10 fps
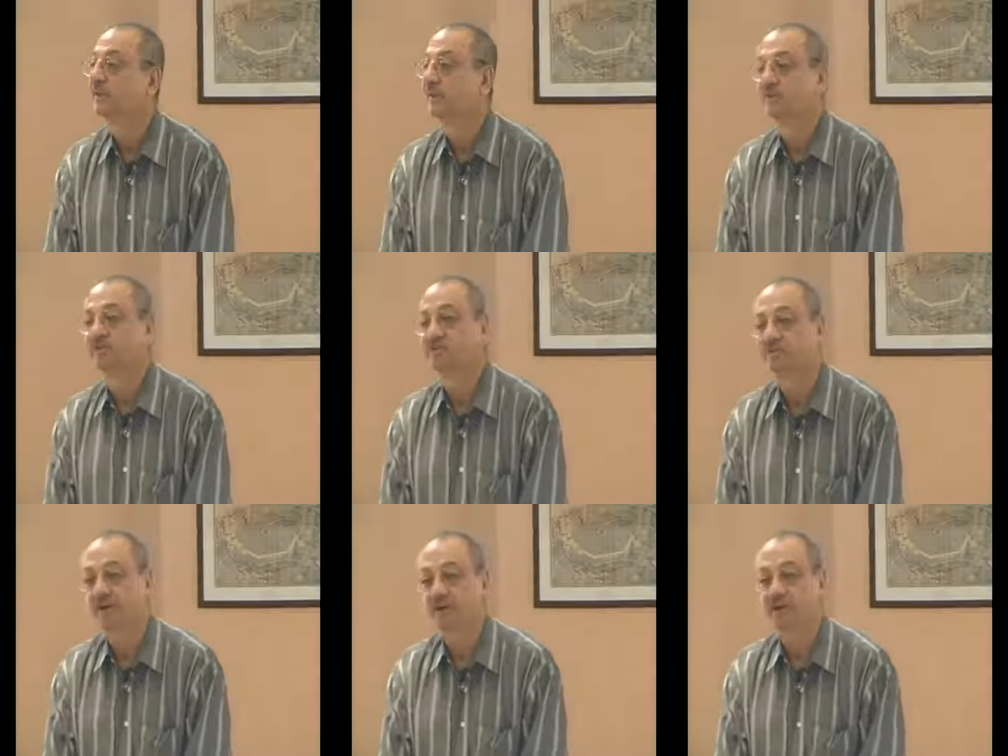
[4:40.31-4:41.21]

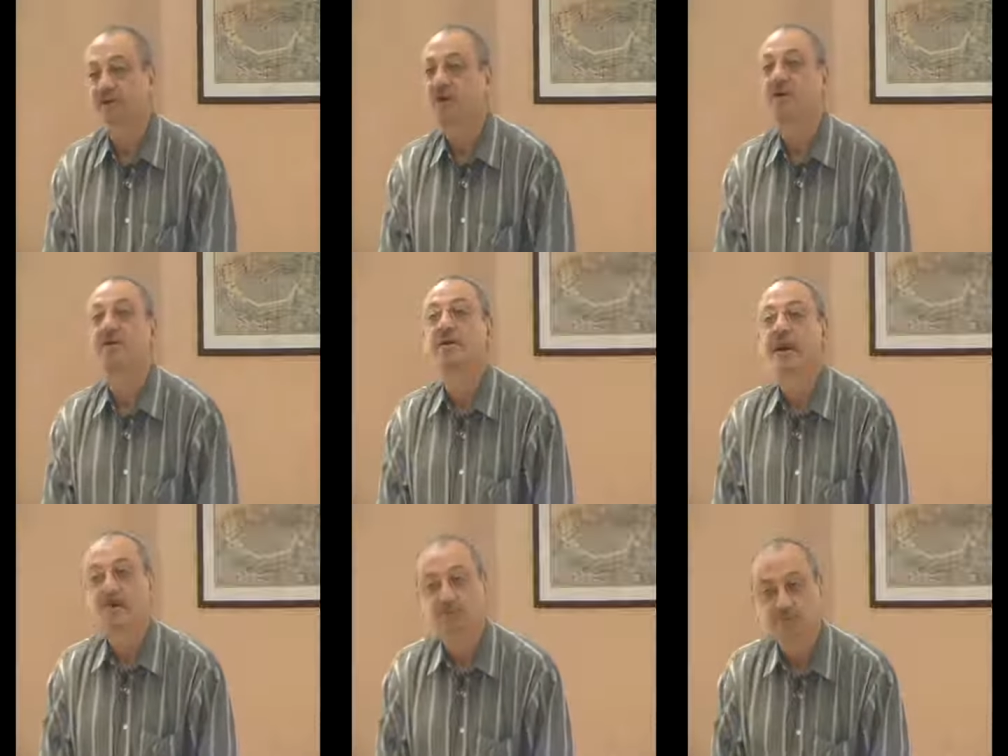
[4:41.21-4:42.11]
concentrating on
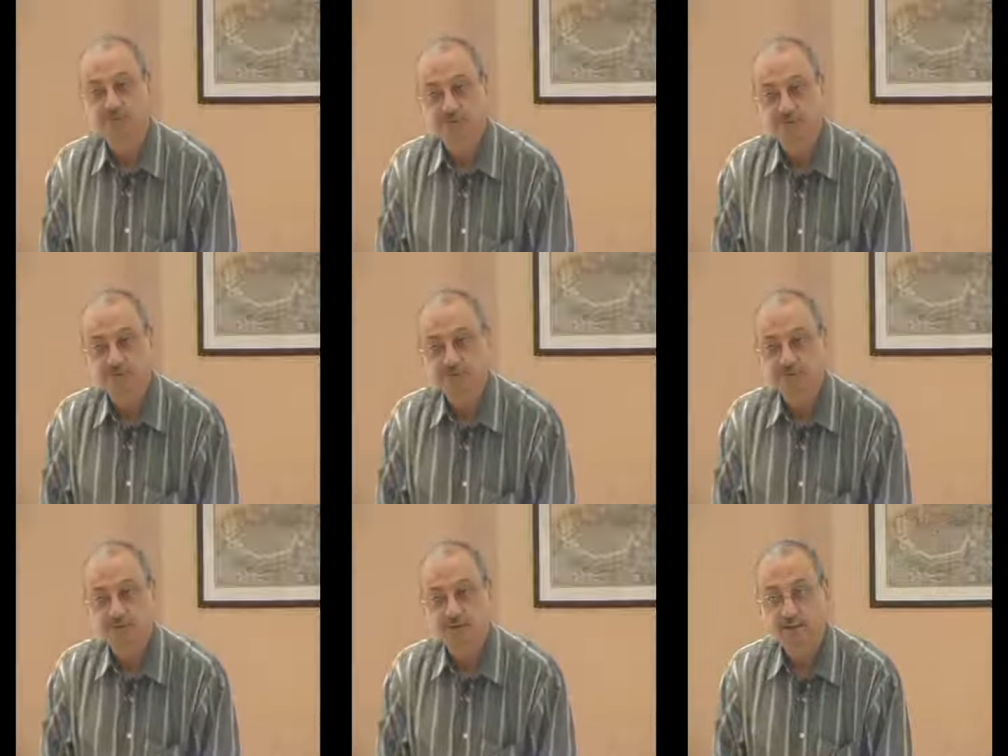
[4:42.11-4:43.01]
nouns.
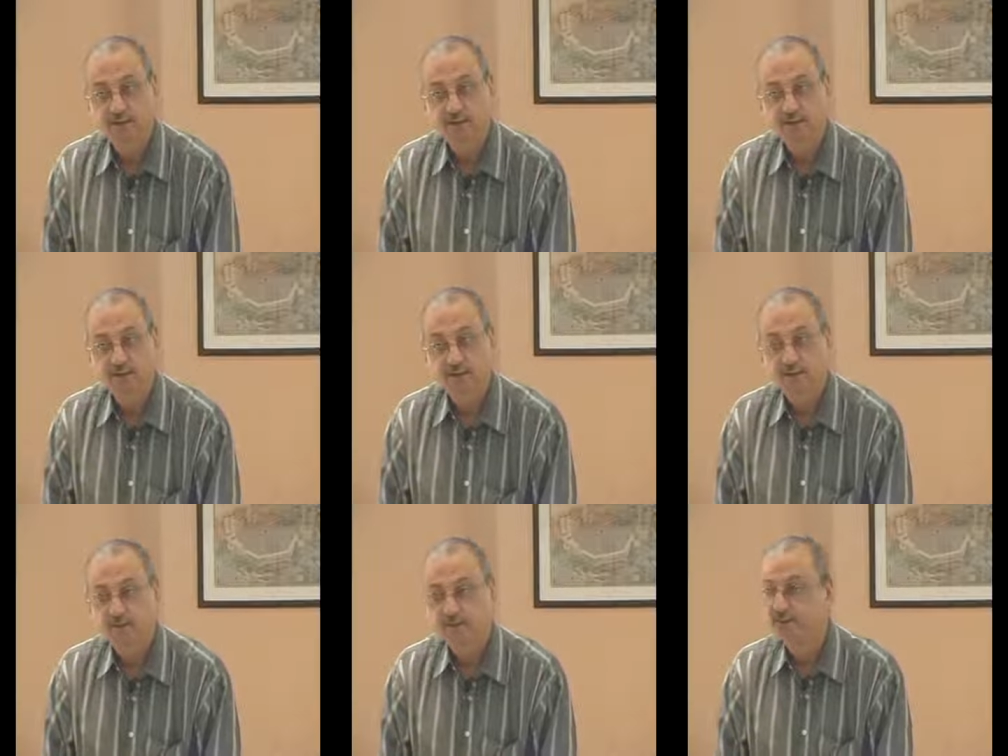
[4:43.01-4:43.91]

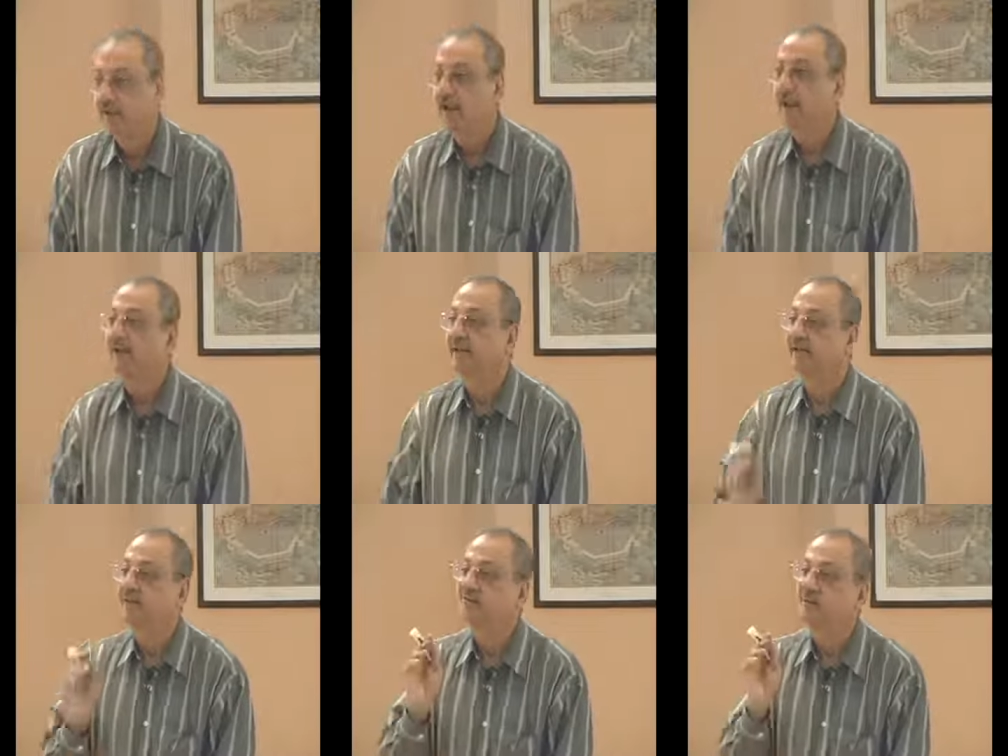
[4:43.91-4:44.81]
Okay. And
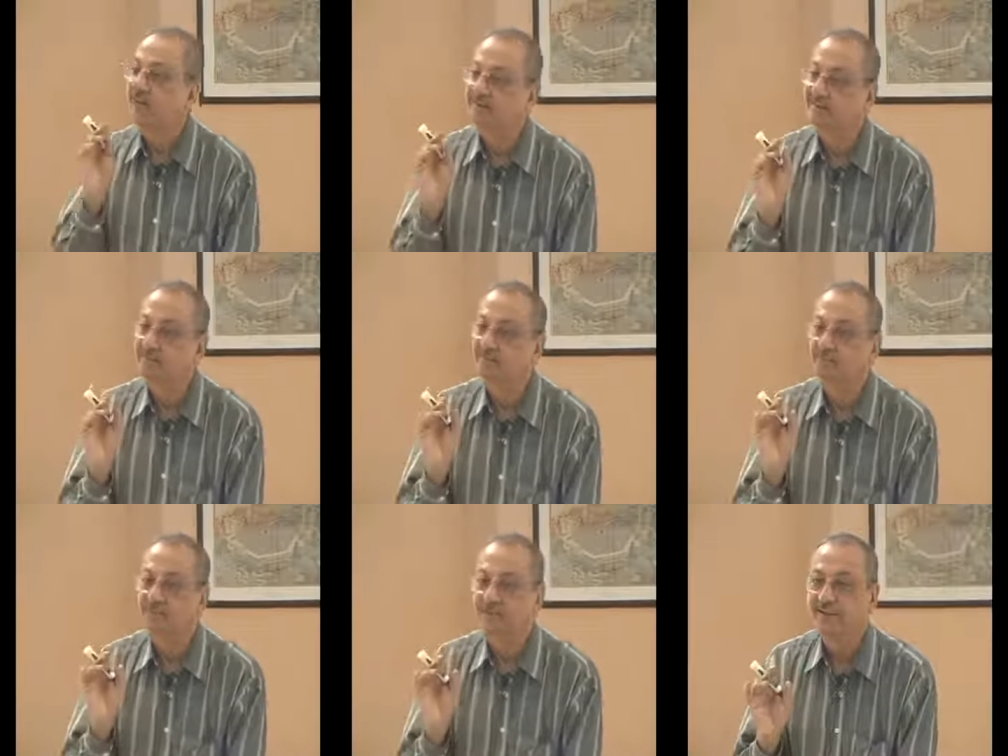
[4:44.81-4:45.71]
each lesson
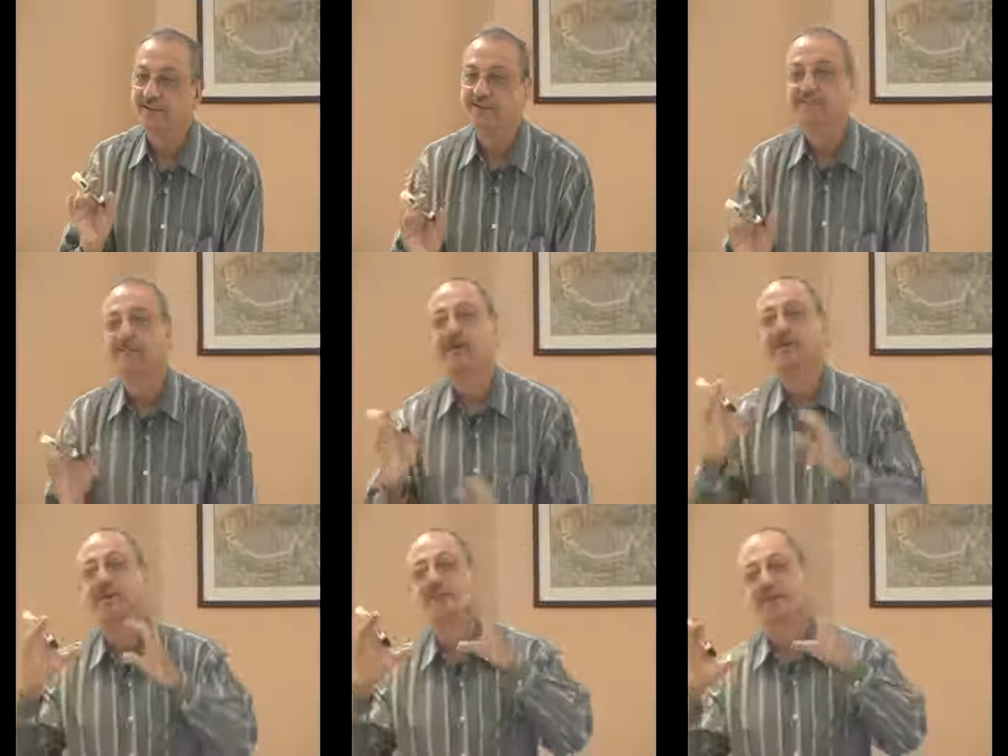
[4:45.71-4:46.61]
is like
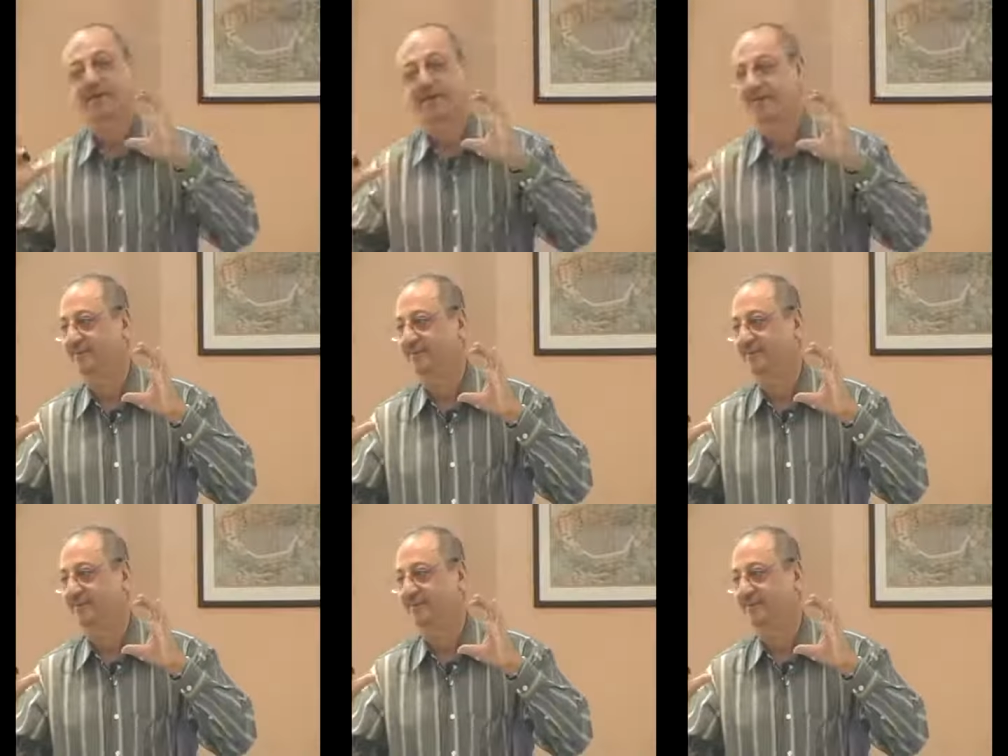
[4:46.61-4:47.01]
a brick.